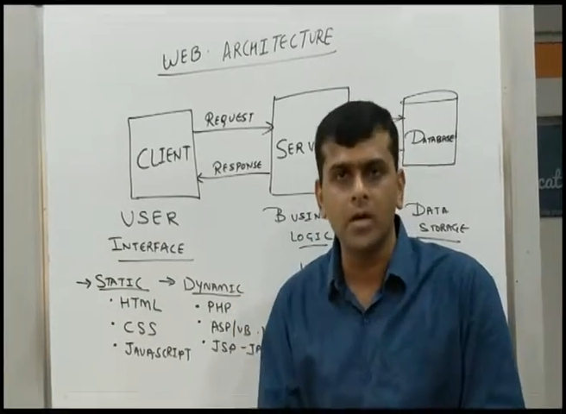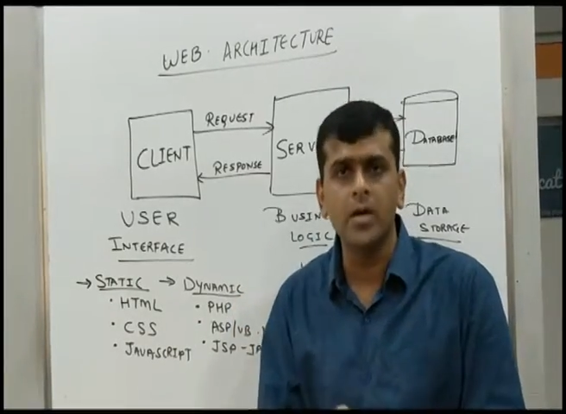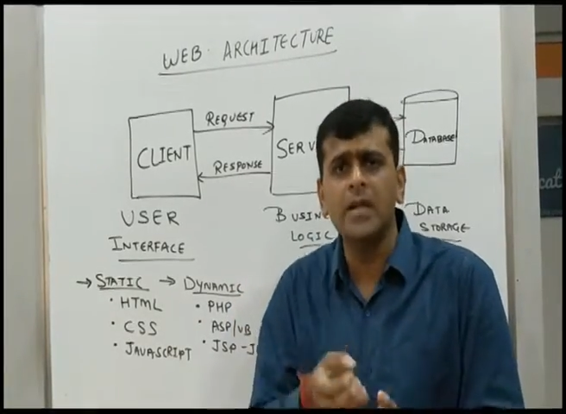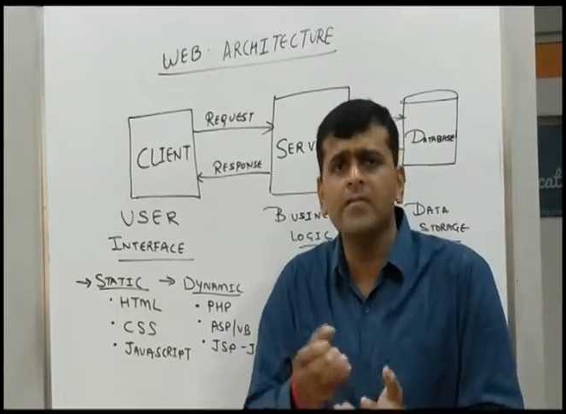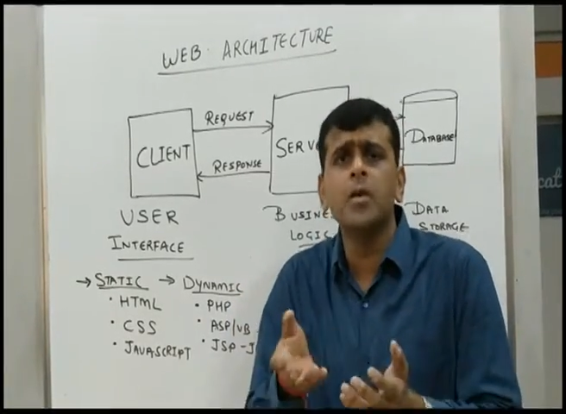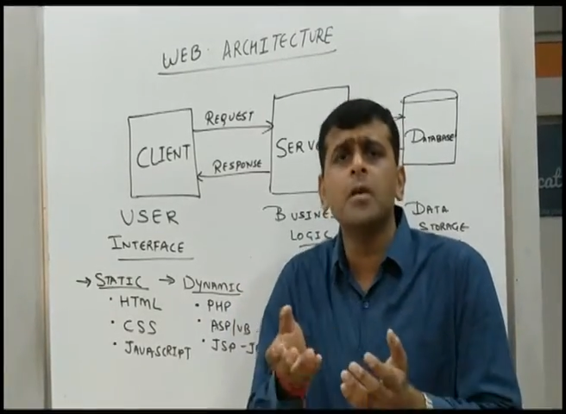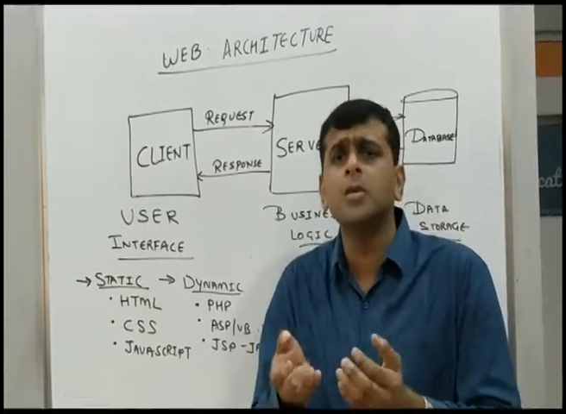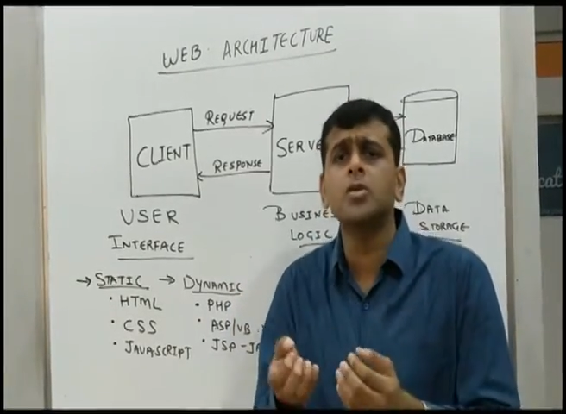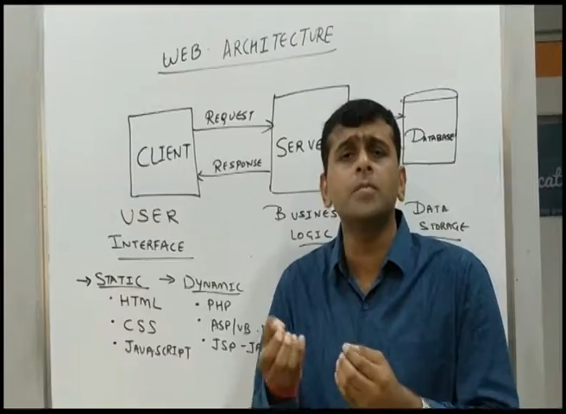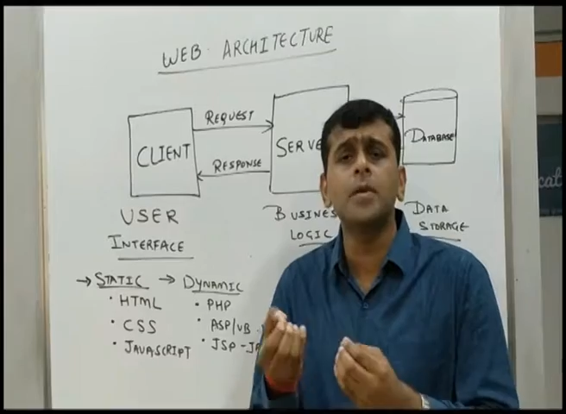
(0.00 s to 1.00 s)
your telephone
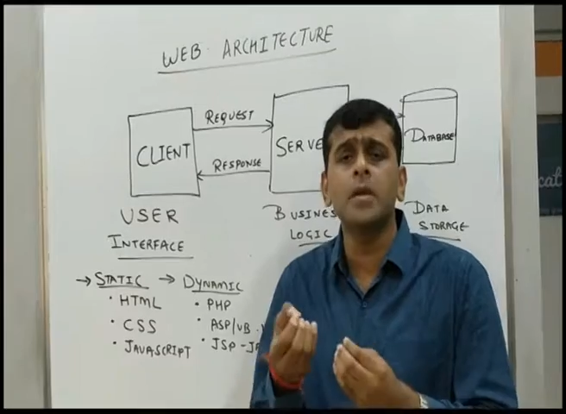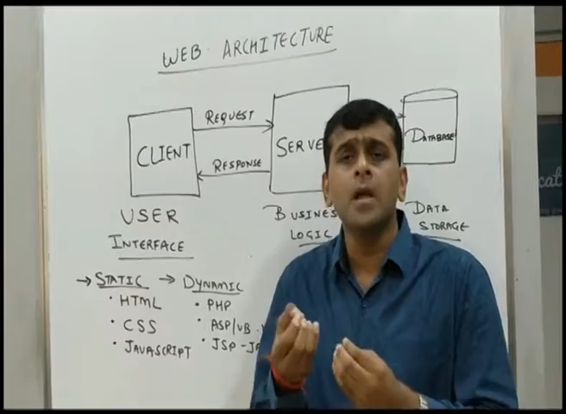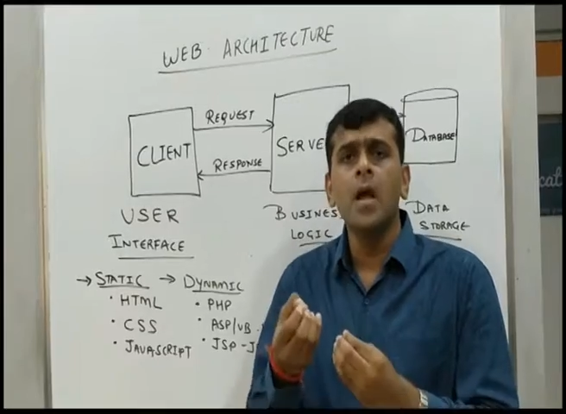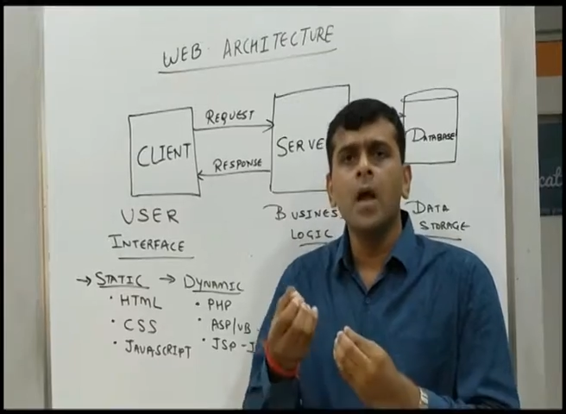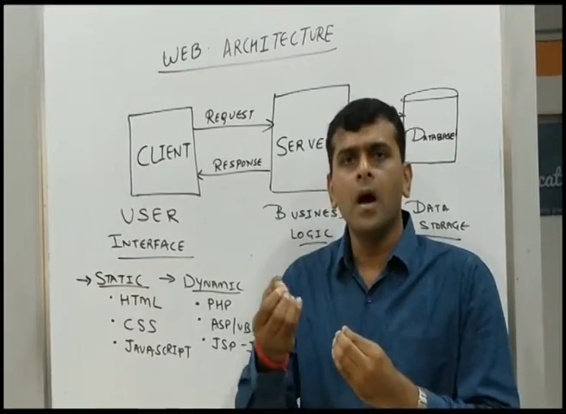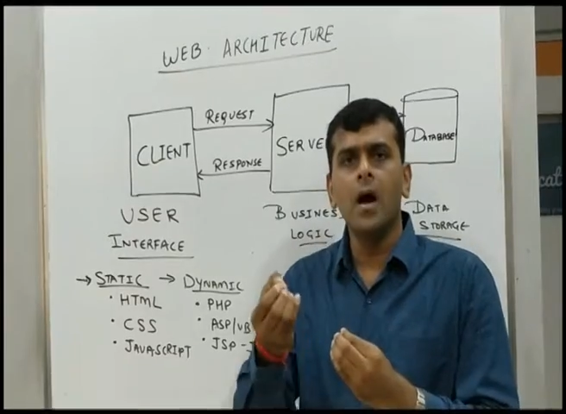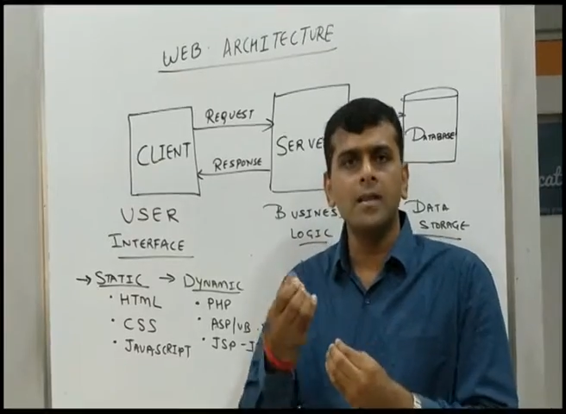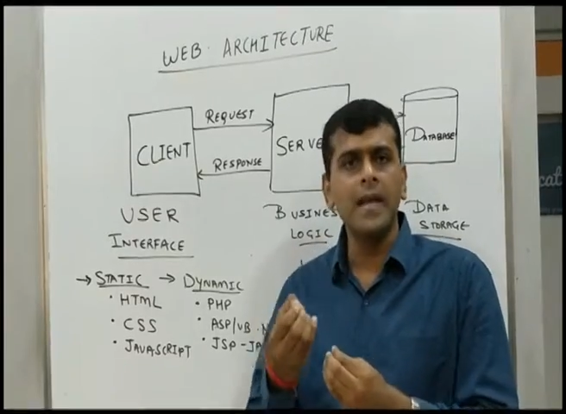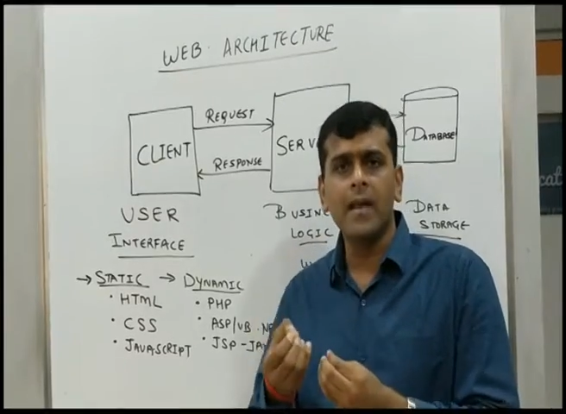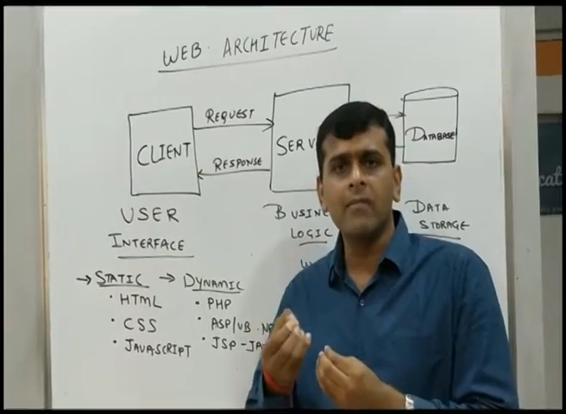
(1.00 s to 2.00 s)
number should be
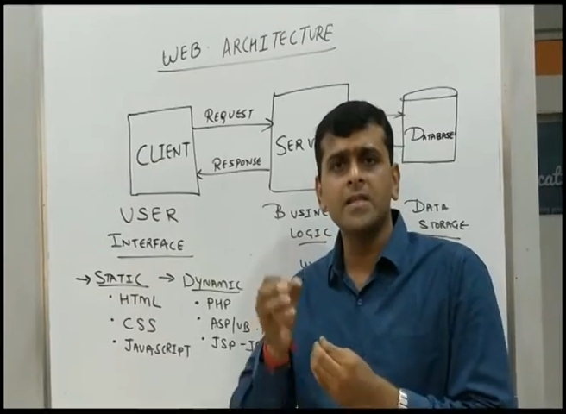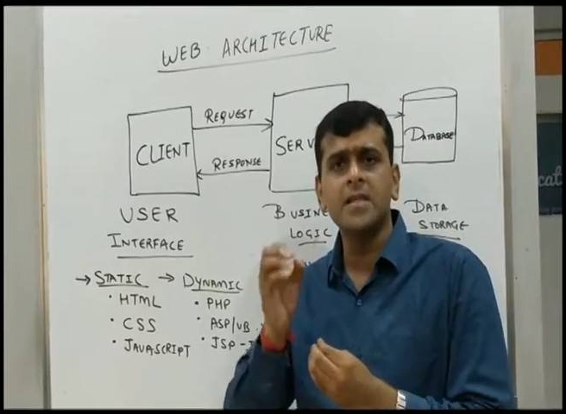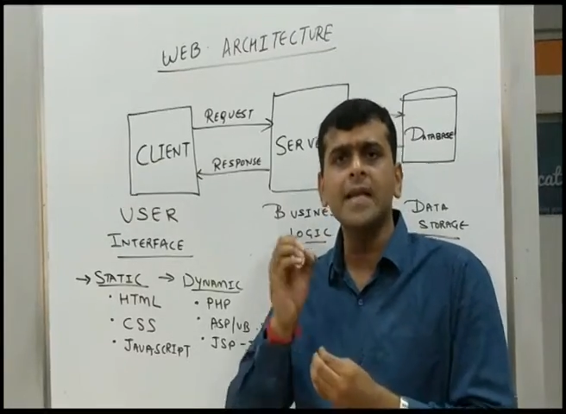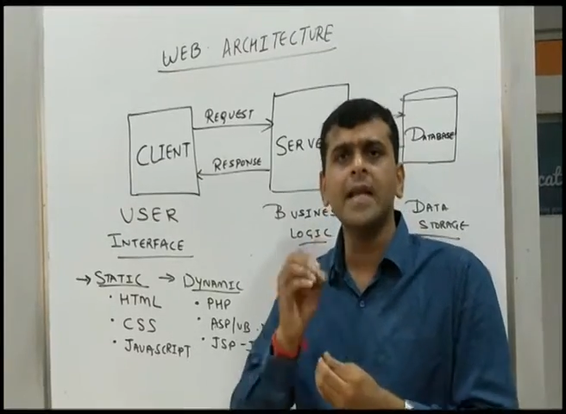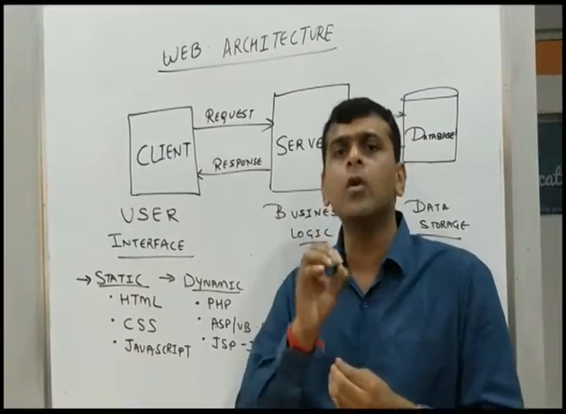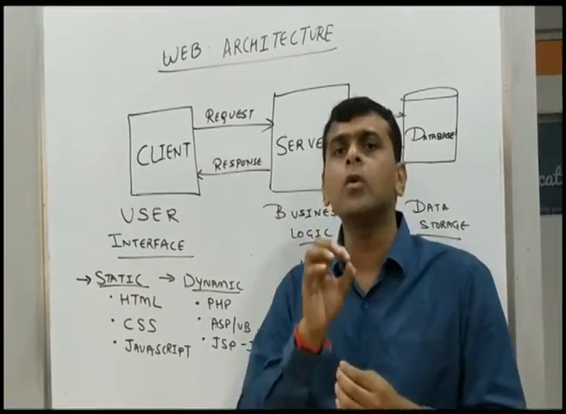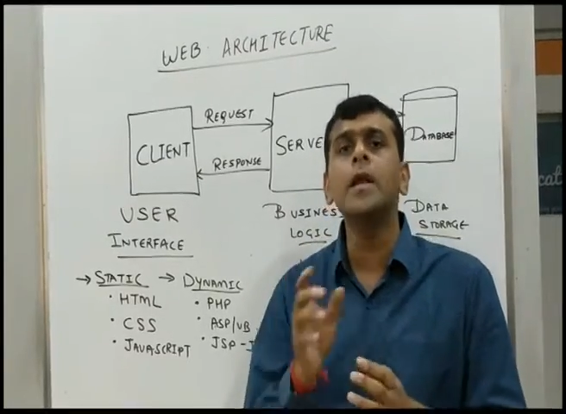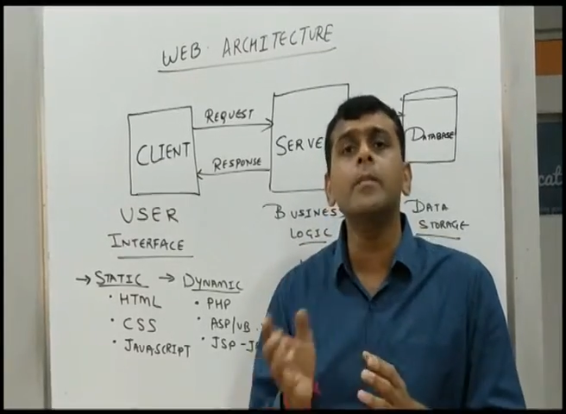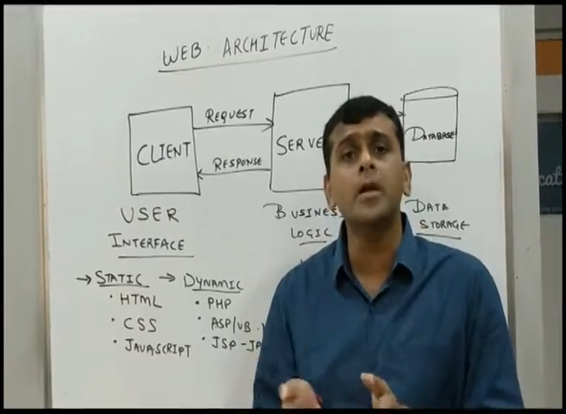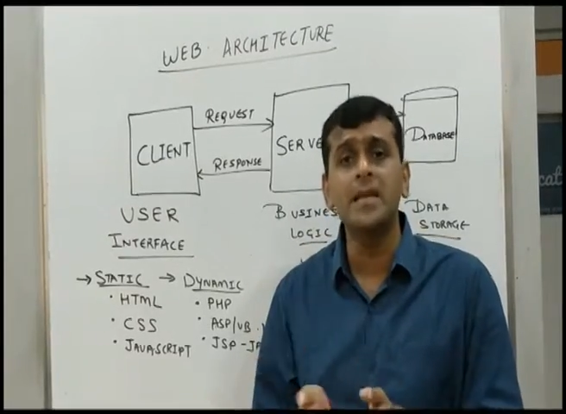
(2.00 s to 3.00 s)
there, which can take
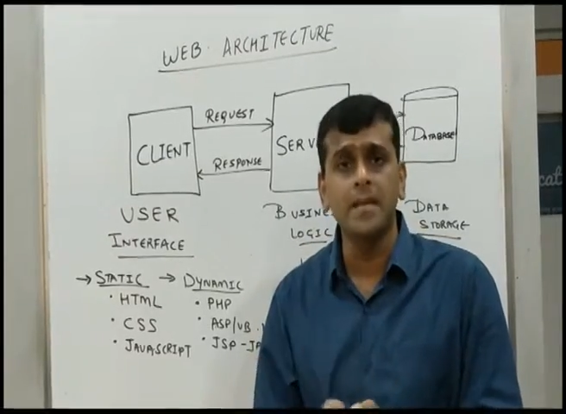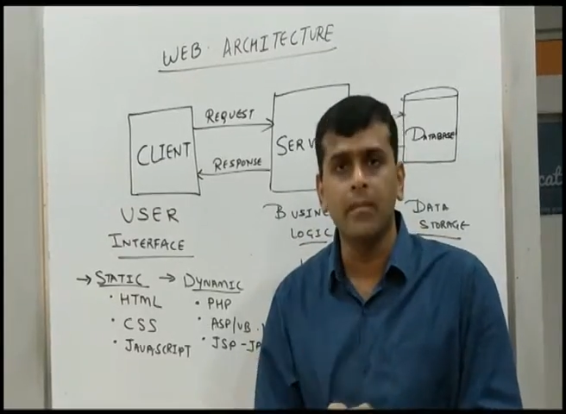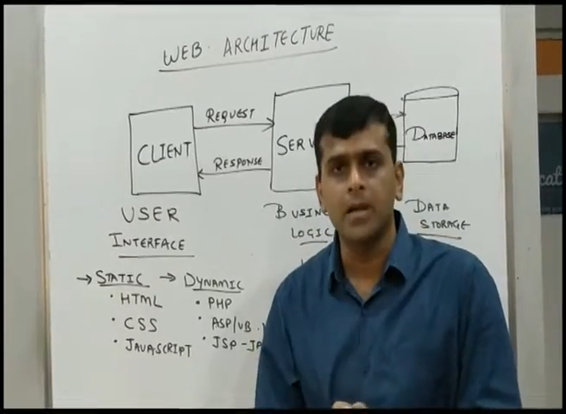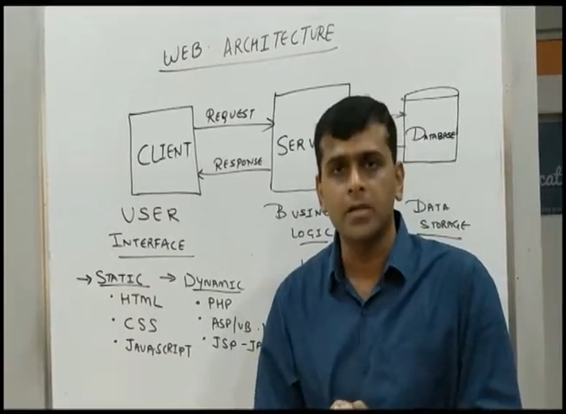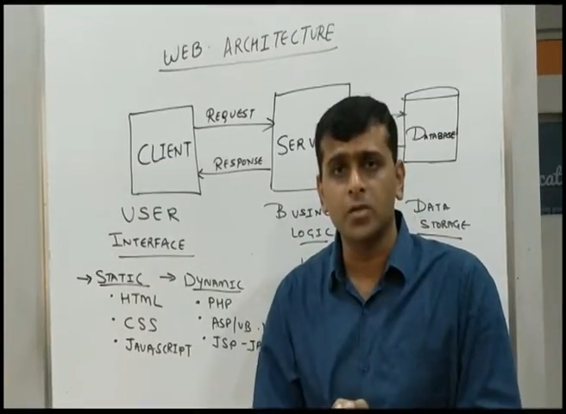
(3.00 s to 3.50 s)
only input as numbers.